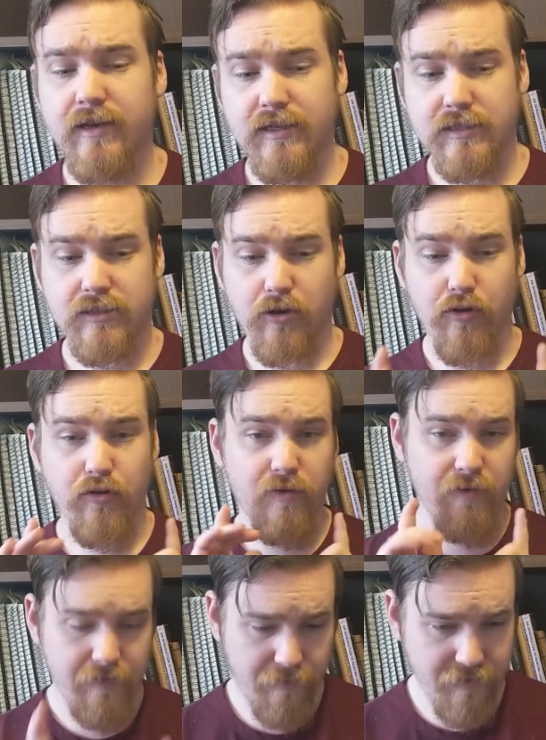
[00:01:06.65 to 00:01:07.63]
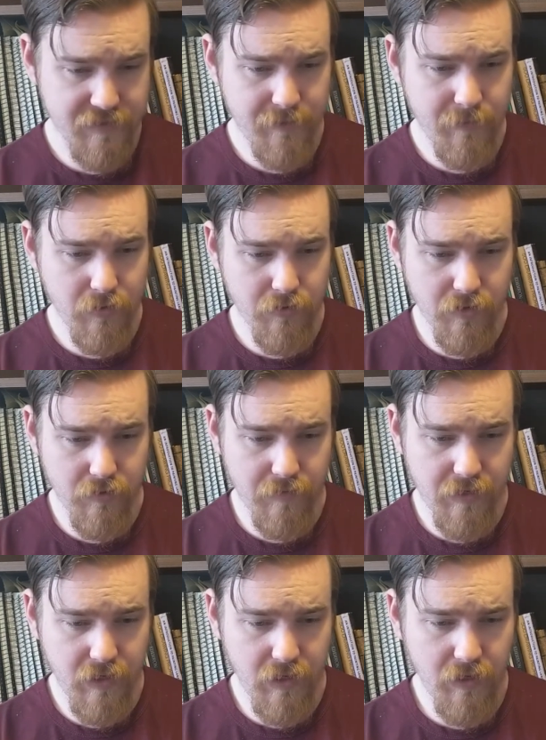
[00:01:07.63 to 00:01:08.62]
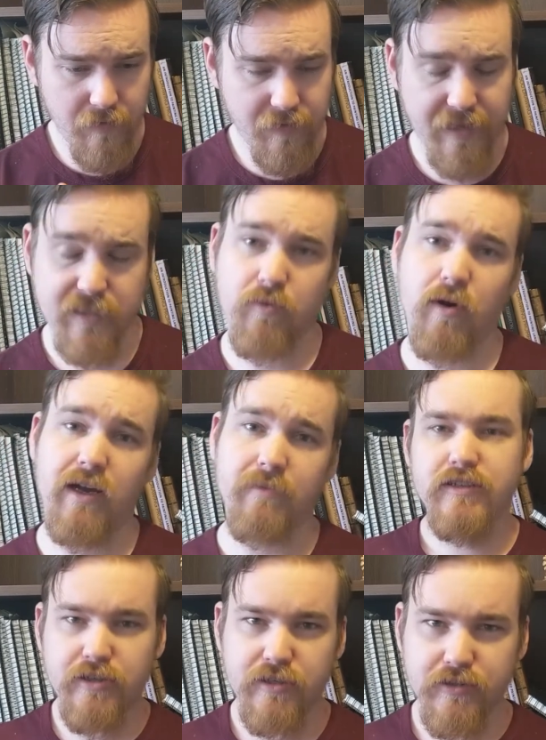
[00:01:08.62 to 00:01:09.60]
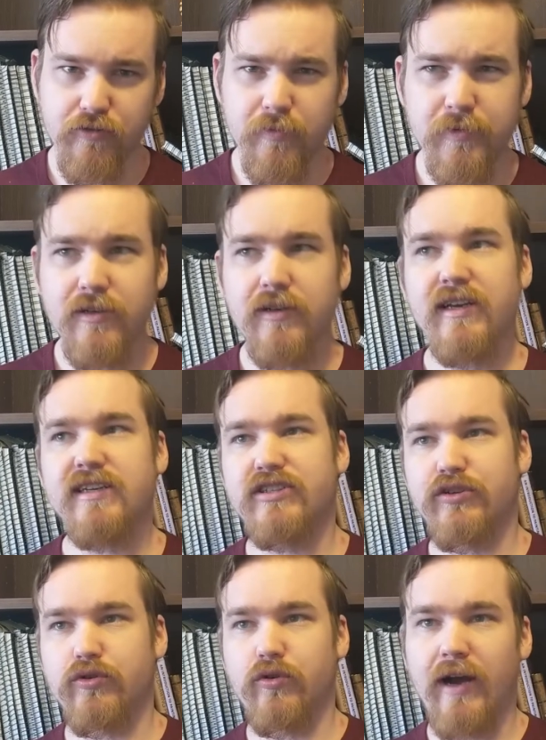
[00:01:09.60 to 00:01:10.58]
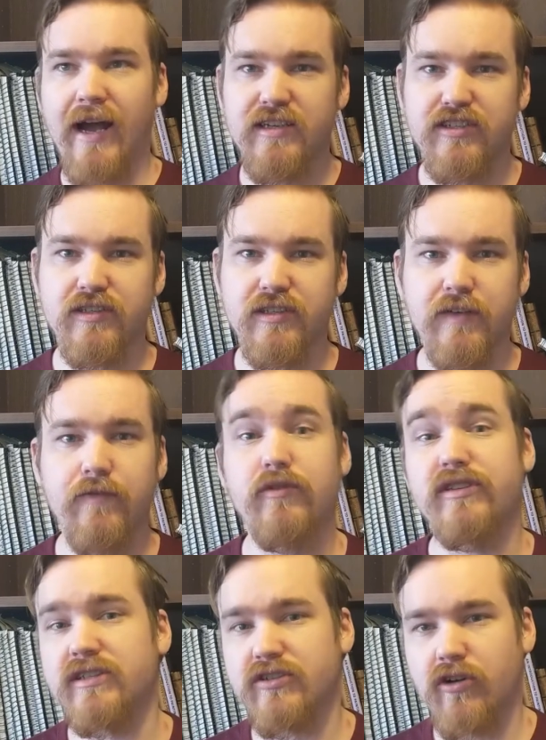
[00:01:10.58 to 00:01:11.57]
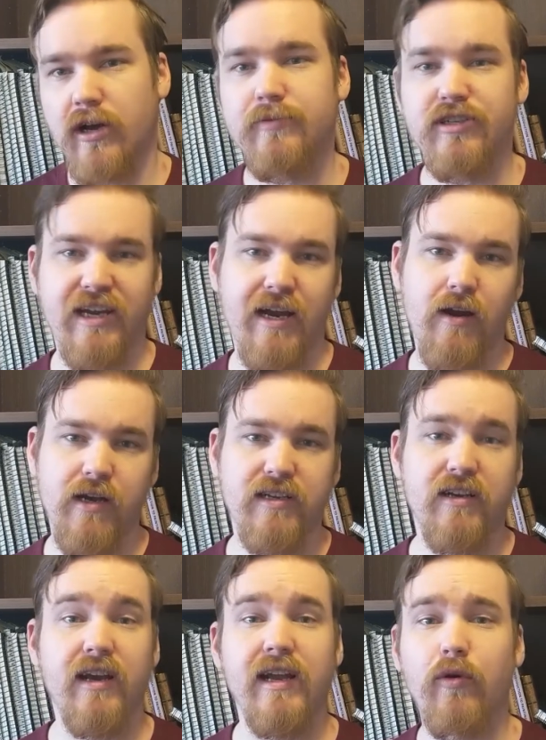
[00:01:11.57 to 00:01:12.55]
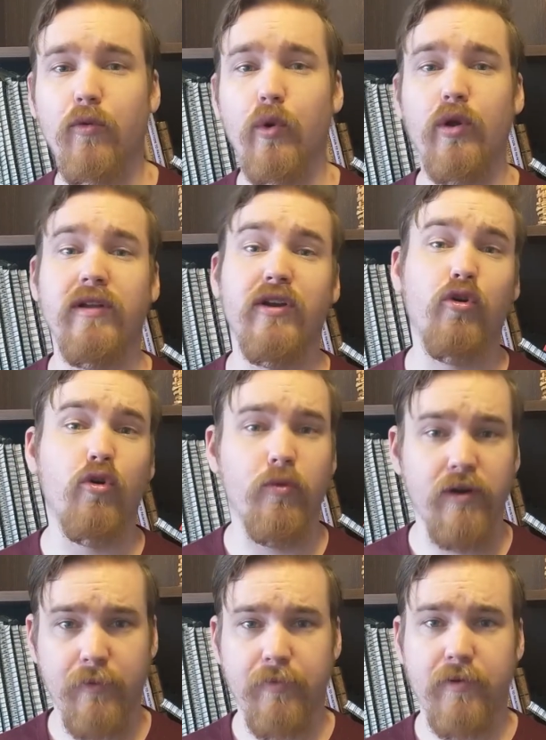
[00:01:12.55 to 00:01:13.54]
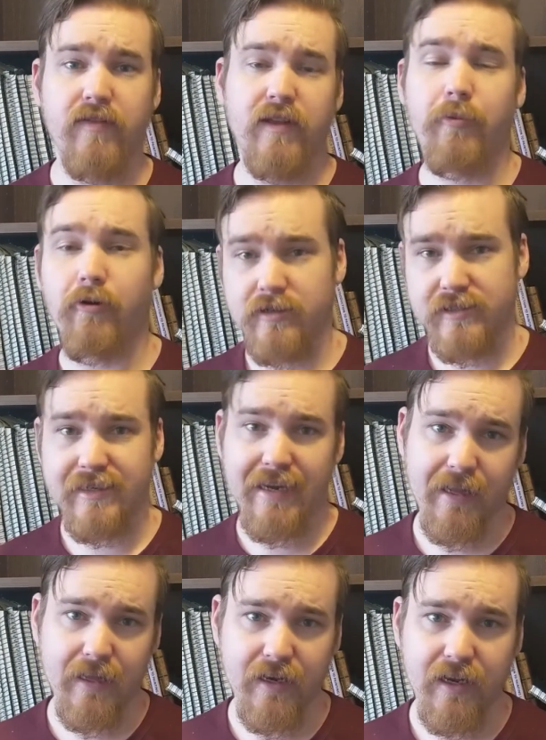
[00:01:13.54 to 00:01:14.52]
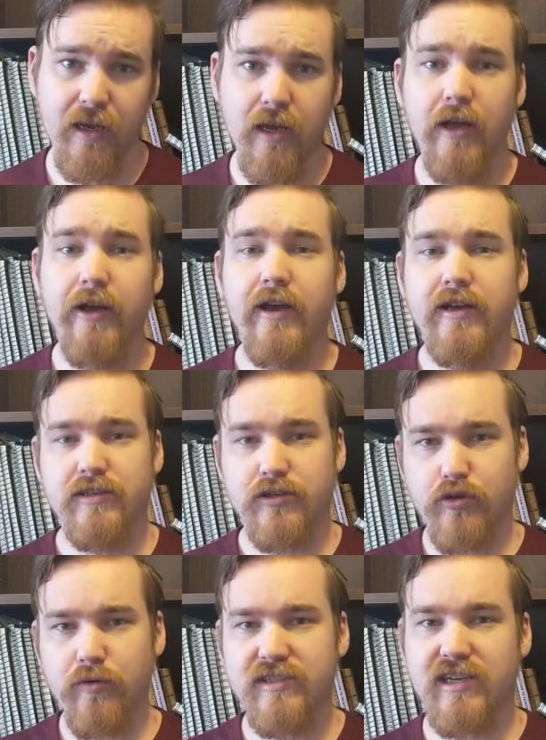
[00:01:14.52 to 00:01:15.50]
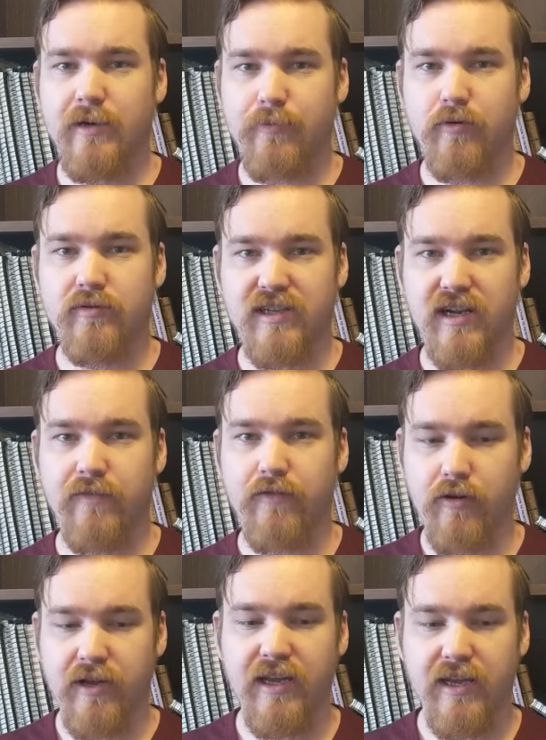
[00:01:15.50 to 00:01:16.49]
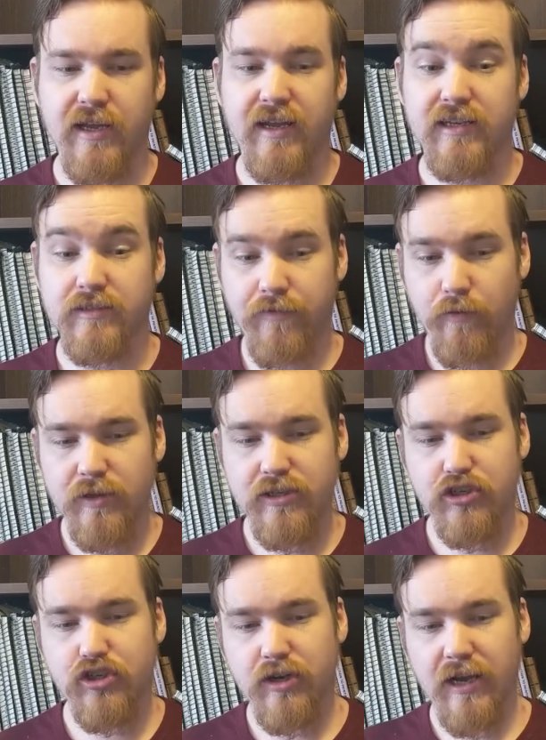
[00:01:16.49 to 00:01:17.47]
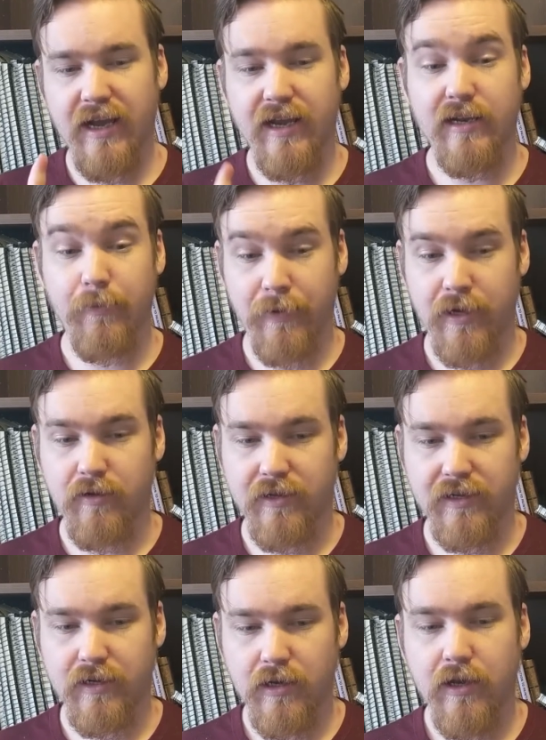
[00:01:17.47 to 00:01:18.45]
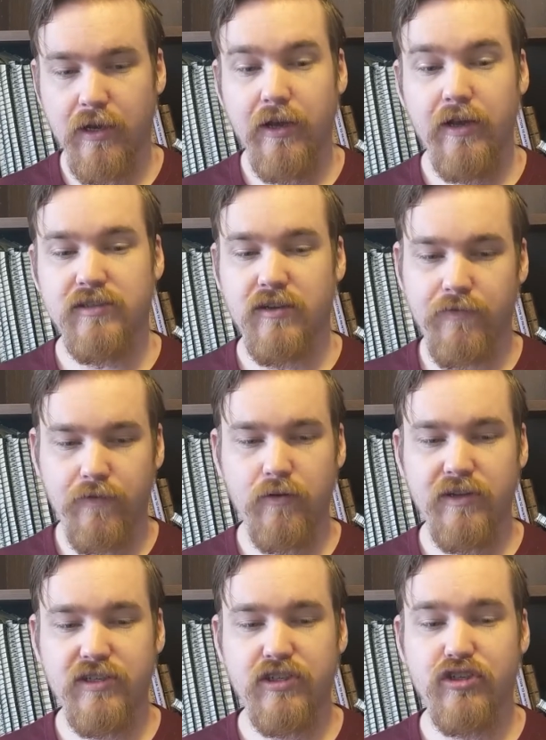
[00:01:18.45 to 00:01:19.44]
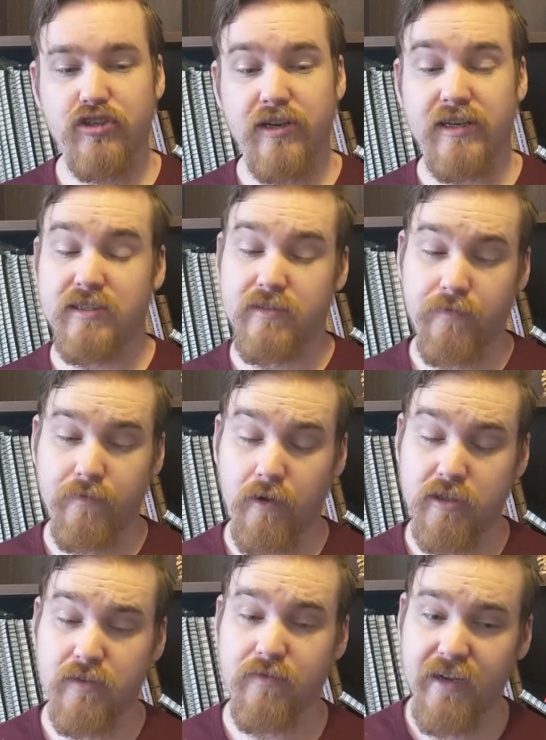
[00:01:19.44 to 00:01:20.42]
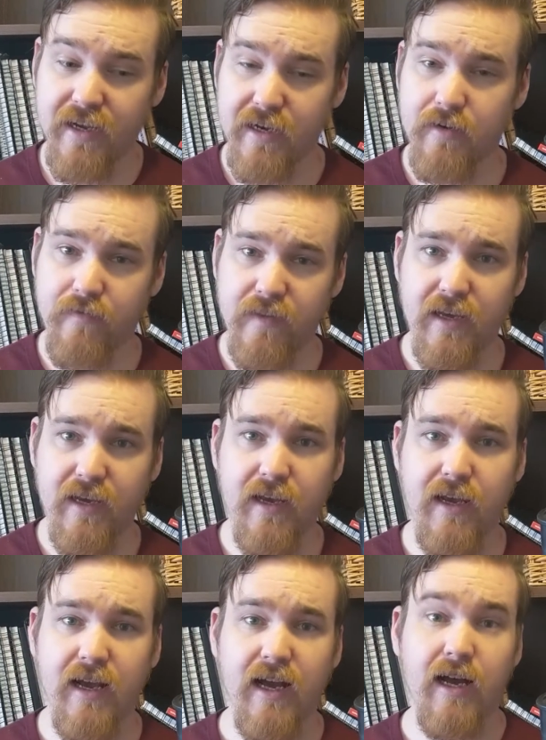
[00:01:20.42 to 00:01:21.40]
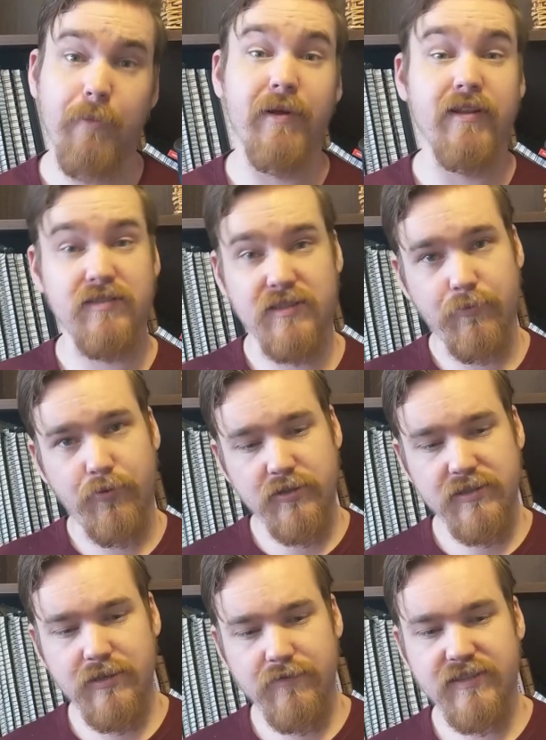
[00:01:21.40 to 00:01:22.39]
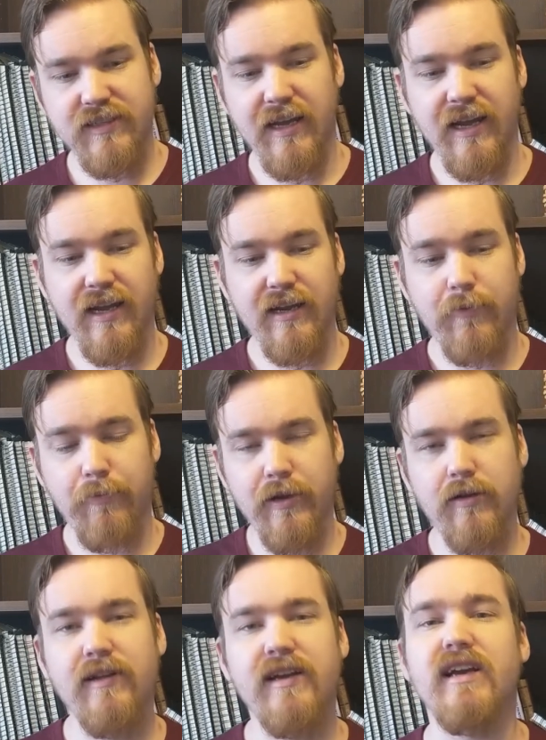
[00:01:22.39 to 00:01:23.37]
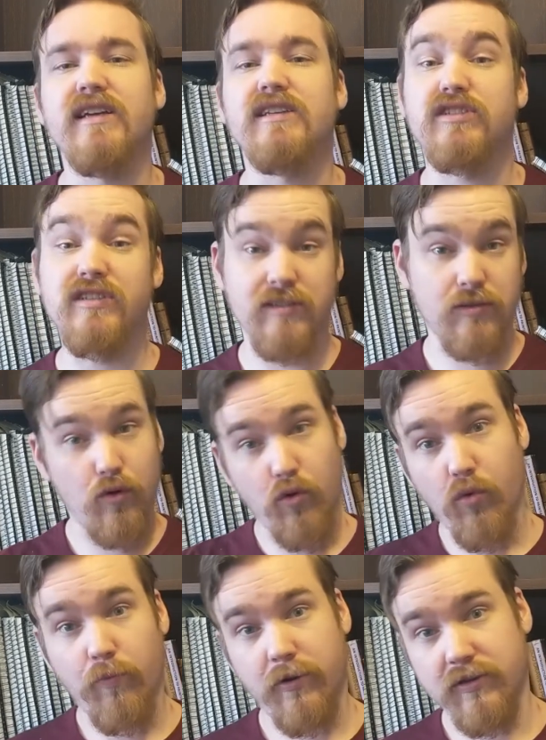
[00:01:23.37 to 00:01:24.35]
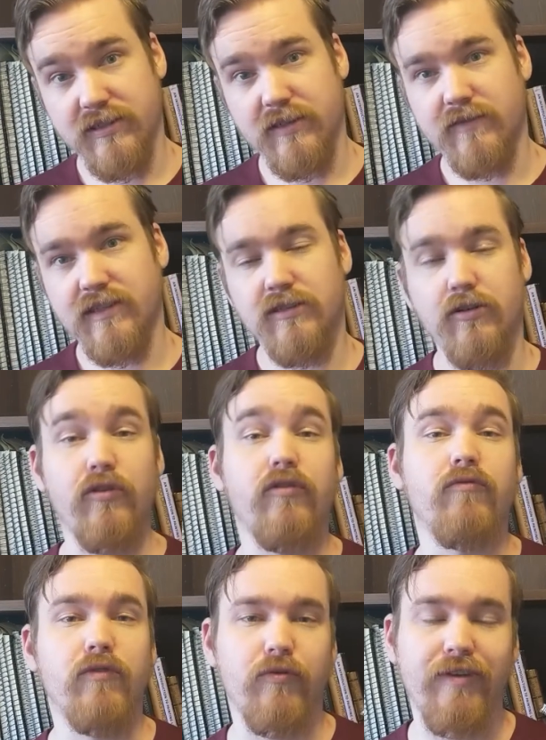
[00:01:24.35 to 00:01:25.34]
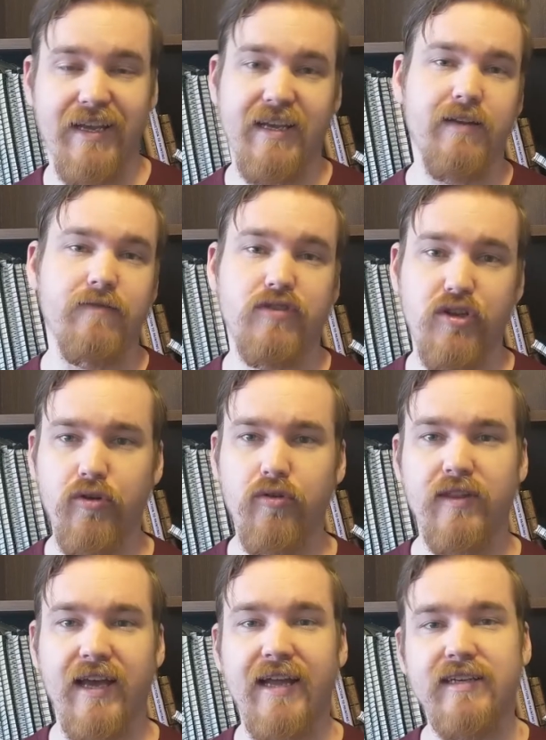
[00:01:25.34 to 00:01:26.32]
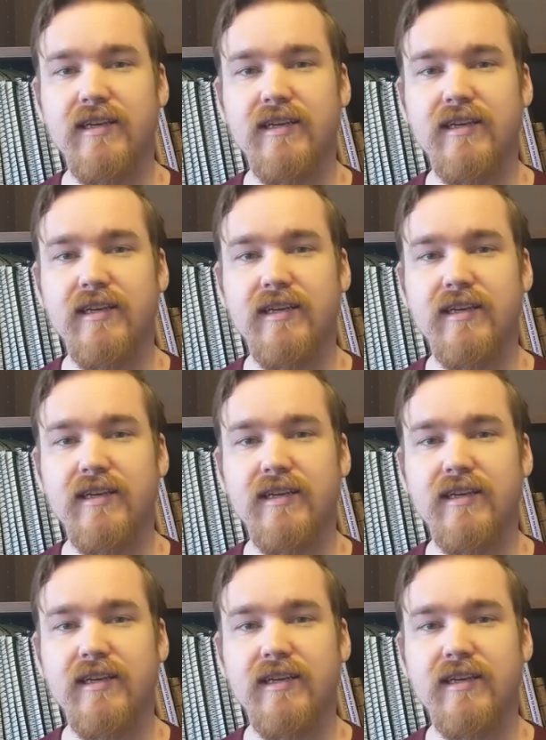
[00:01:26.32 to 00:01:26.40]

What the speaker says: So if you see me looking over here, that's why. So your descriptor is your adjective, what describes your character, and it will incorporate a bit of their personality. So two examples that I've got here is foolish and appealing. So foolish is lots of negative there, but there's some positives, and appealing is just all positive. There's no real negative to that.